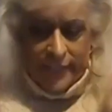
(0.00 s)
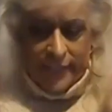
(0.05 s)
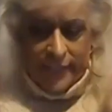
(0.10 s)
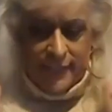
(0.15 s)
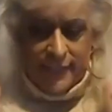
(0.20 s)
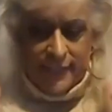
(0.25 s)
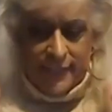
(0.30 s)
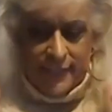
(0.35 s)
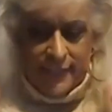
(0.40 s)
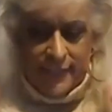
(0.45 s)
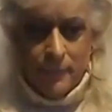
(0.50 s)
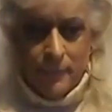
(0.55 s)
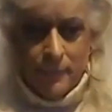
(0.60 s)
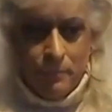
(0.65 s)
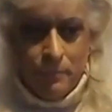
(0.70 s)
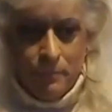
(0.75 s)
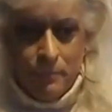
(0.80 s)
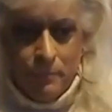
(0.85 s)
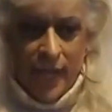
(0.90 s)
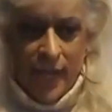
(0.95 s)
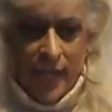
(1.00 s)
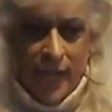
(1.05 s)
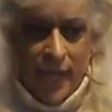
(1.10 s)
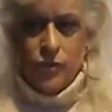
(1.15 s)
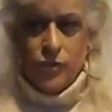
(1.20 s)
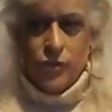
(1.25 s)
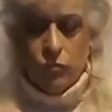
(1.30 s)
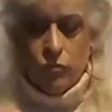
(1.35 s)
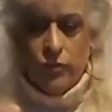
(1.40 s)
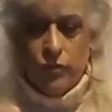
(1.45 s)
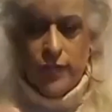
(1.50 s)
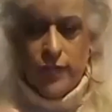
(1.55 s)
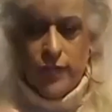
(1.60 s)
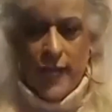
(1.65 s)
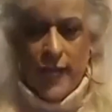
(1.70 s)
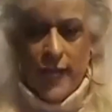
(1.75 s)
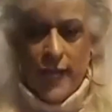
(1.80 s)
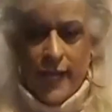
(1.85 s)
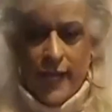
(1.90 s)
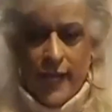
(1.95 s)
that you're a
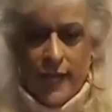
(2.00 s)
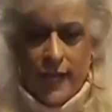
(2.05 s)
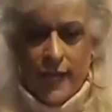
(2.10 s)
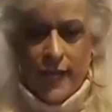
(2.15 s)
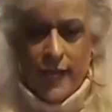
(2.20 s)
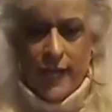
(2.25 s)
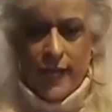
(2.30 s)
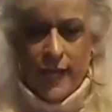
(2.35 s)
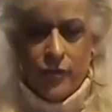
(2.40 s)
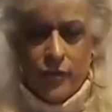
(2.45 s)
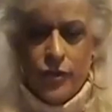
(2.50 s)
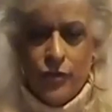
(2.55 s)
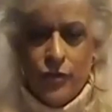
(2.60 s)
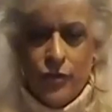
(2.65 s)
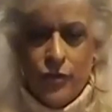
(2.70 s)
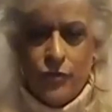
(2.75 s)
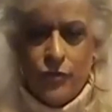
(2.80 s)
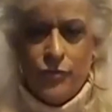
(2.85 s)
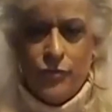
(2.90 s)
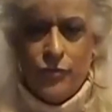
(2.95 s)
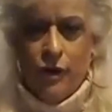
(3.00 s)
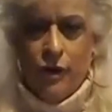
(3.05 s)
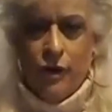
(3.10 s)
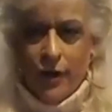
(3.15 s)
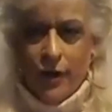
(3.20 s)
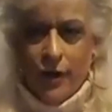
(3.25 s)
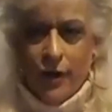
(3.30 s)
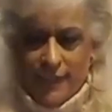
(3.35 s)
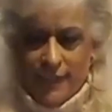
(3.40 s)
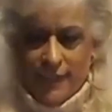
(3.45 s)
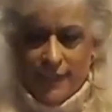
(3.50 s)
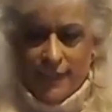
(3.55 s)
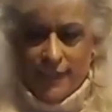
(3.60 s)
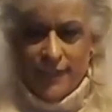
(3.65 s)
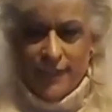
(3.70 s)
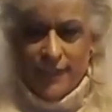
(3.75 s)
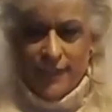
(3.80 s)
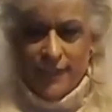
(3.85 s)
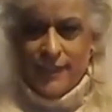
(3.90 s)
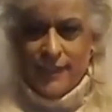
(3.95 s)
creator, you're an artist.
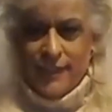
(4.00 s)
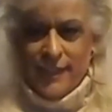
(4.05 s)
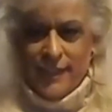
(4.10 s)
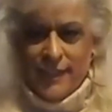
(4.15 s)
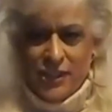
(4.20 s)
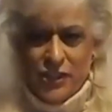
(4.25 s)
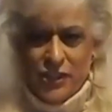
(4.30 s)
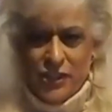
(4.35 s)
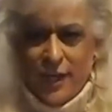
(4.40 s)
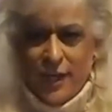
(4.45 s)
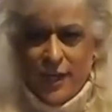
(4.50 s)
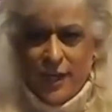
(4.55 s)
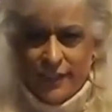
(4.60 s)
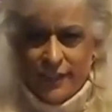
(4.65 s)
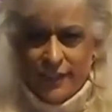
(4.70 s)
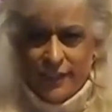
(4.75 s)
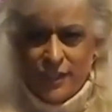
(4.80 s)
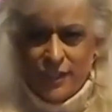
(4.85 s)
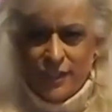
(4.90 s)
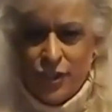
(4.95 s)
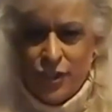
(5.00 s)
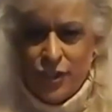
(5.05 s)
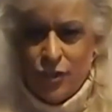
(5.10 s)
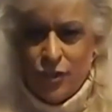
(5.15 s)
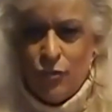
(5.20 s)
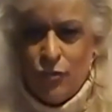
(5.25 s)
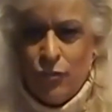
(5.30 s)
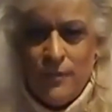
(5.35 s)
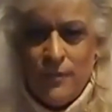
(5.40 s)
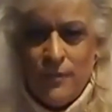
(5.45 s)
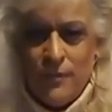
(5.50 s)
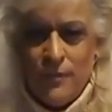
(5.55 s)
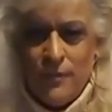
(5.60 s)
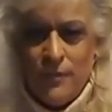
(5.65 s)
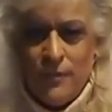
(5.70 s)
This is your art. This is your craft.